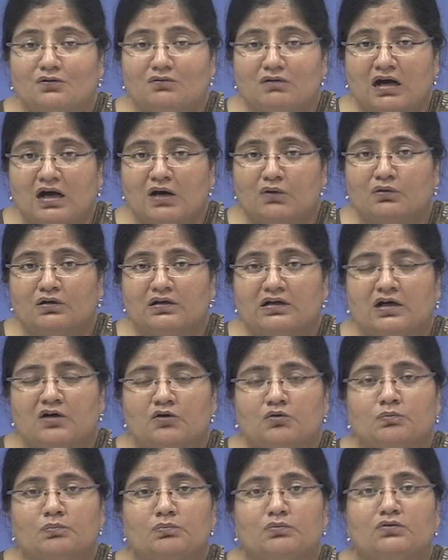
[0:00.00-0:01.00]
our
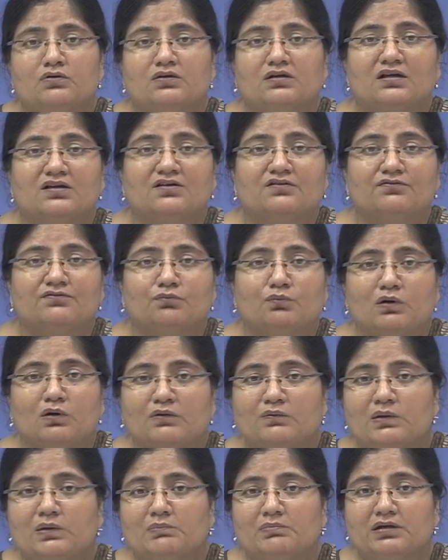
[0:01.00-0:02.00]
output, if what
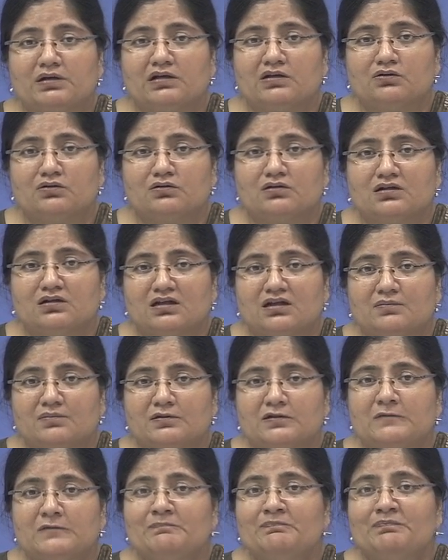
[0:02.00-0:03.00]
we bring to the
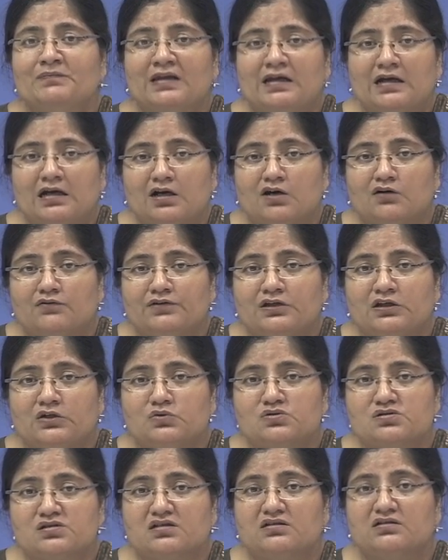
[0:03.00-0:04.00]
table, how we
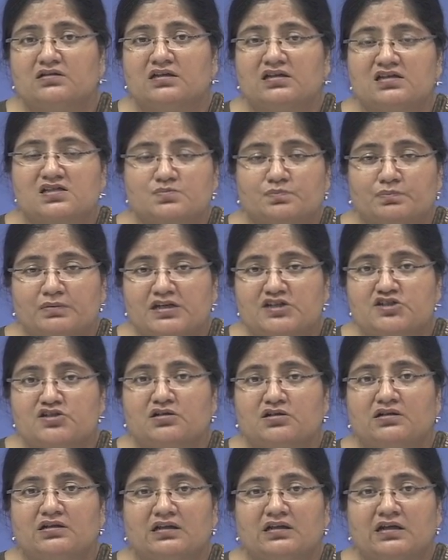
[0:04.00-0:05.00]
use it is
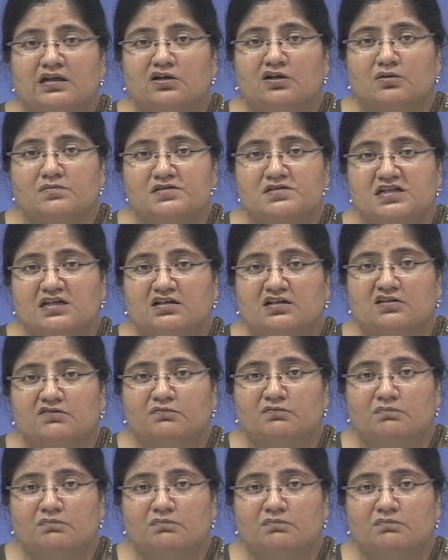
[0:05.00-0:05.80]
measured in an objective